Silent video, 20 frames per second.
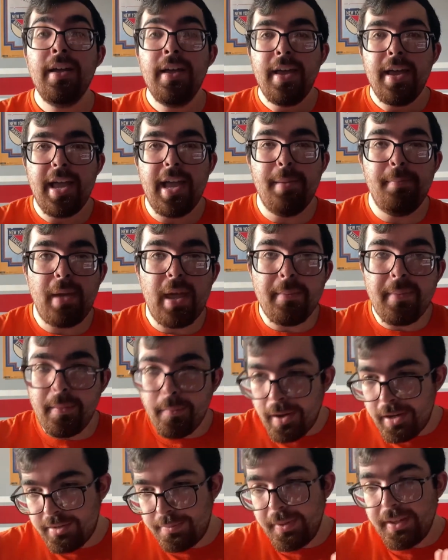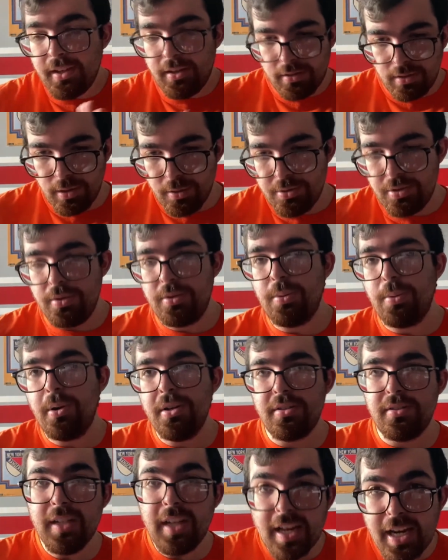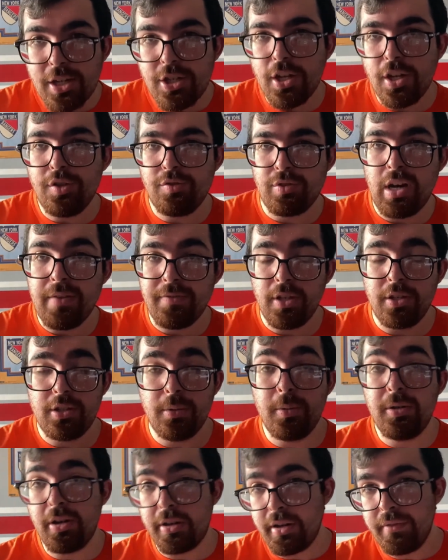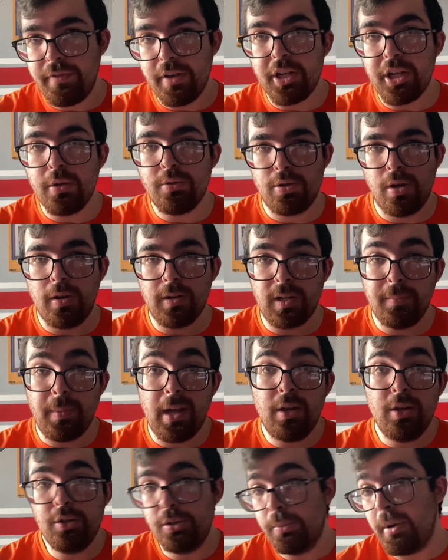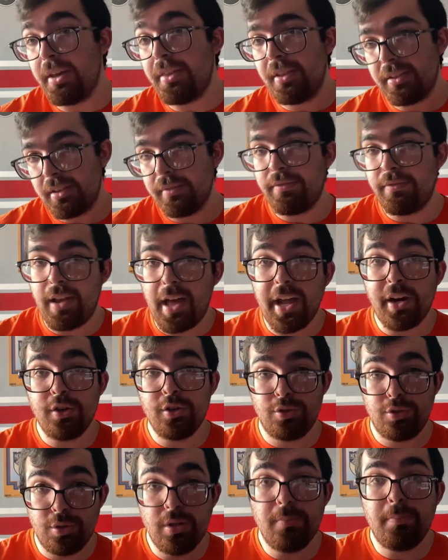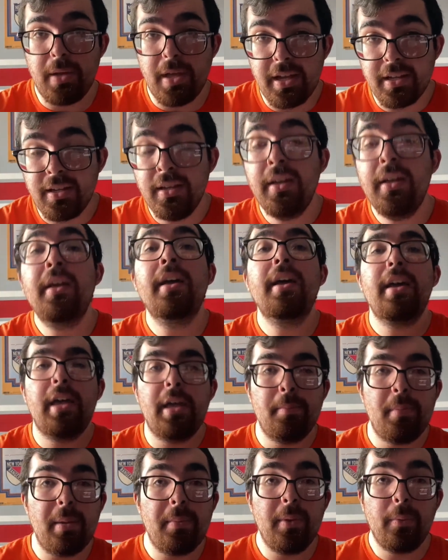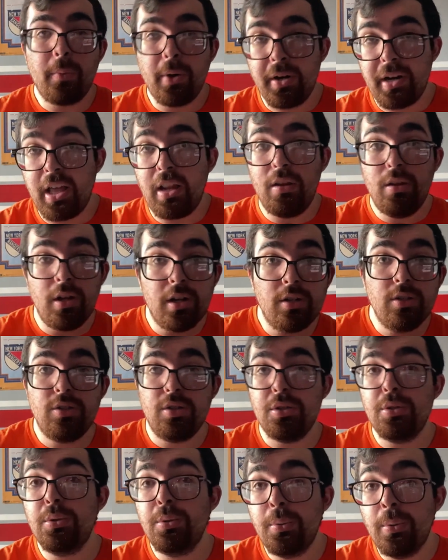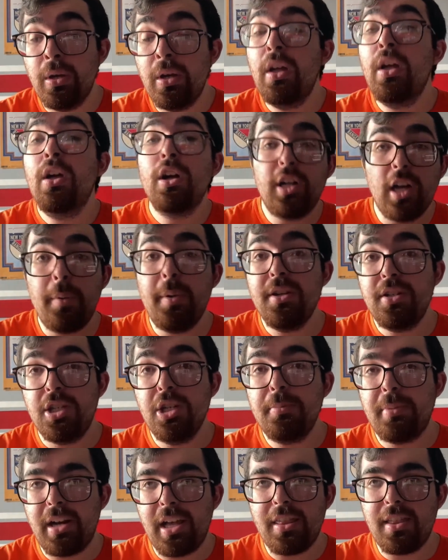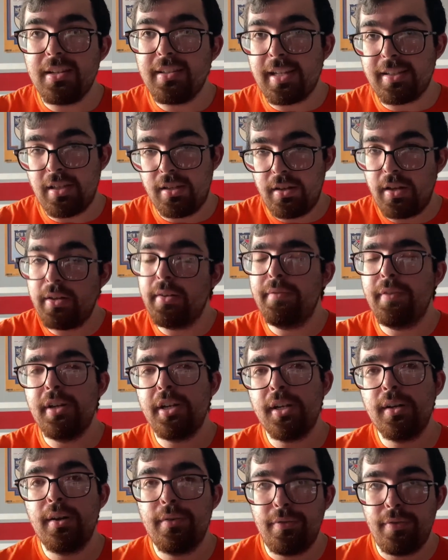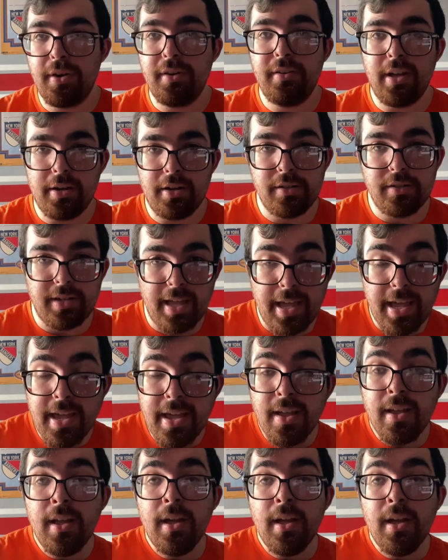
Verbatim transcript: And maybe once we get closer towards the NHL draft, I'll do another video talk about who I think the Flyers should pick and maybe where they look to go into, but I think that's another video for another day.